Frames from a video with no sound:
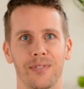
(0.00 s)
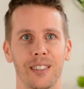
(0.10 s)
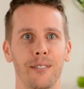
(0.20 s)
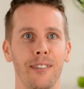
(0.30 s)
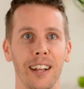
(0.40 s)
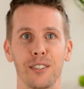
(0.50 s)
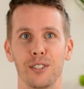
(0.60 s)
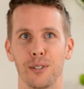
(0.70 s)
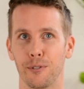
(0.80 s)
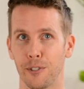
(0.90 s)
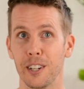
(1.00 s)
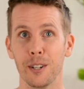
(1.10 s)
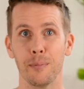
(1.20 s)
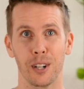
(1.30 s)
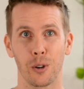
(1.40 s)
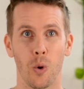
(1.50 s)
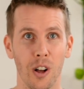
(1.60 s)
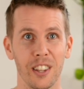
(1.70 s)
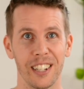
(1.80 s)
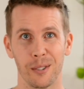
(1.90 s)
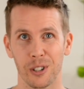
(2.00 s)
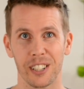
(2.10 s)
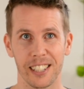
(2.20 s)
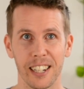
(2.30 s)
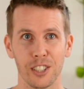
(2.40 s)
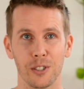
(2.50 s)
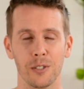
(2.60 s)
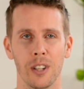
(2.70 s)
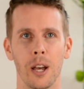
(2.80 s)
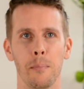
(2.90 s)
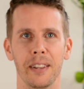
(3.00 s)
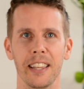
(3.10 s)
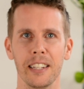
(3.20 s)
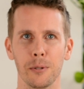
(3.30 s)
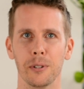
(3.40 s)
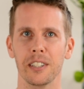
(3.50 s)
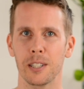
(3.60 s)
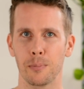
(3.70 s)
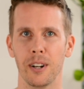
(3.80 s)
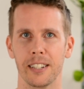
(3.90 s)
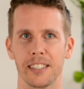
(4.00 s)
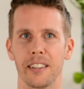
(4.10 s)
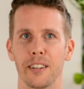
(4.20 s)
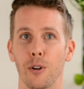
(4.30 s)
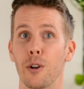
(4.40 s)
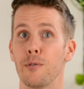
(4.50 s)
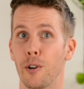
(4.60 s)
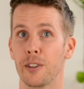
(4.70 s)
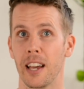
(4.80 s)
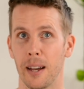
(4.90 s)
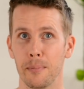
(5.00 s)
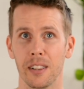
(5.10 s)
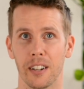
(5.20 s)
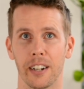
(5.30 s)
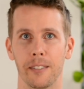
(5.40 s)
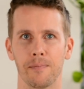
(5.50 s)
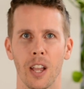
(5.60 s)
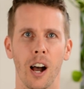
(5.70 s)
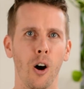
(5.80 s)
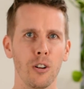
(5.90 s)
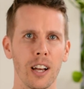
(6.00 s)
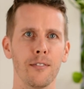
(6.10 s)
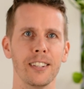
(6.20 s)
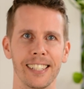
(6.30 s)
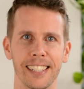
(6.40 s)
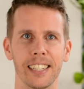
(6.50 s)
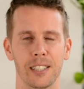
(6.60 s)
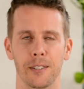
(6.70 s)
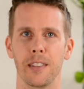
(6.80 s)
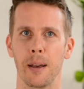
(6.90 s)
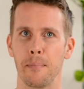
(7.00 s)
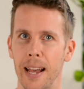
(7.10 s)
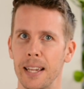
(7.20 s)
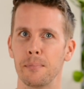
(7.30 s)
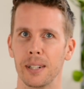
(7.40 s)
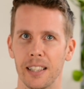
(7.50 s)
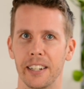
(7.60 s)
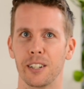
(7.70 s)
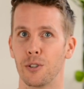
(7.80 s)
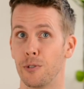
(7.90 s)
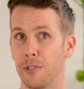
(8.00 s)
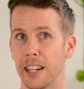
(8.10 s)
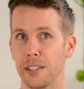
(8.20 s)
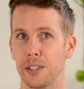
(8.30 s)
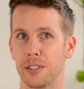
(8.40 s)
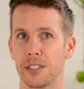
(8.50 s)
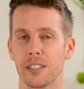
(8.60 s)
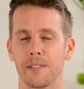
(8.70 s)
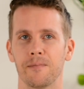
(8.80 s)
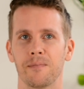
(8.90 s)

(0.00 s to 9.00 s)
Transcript: The values of freedom and equality were essential, but these were expressed in their own vocabulary. I'll cover 6 of their main political values.